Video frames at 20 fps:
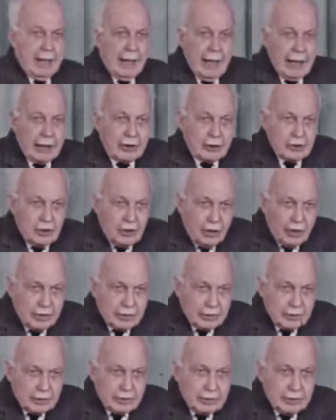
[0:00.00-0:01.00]
A
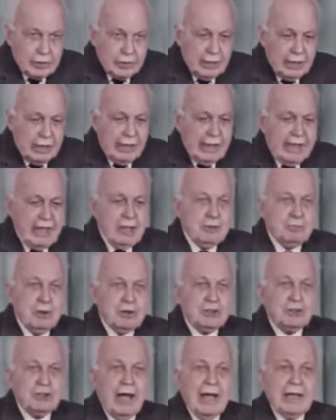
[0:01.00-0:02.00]
coil in
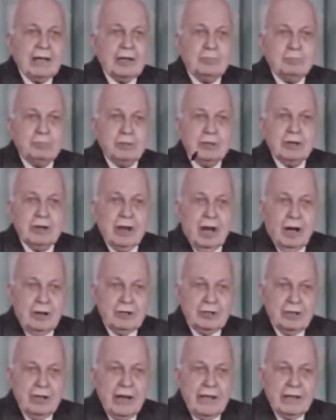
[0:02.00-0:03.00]
which I can put an
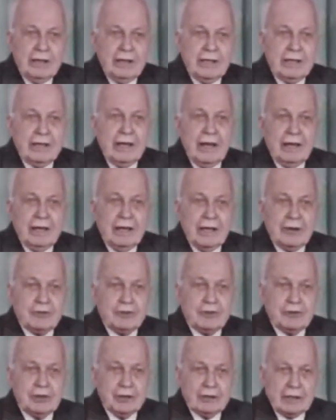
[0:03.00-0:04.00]
alternating
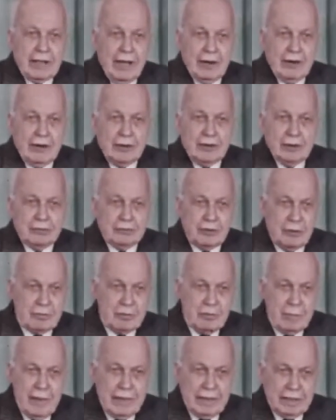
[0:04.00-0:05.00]
electrical current from
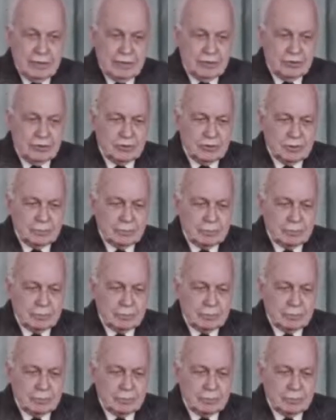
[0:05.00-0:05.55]
the mains.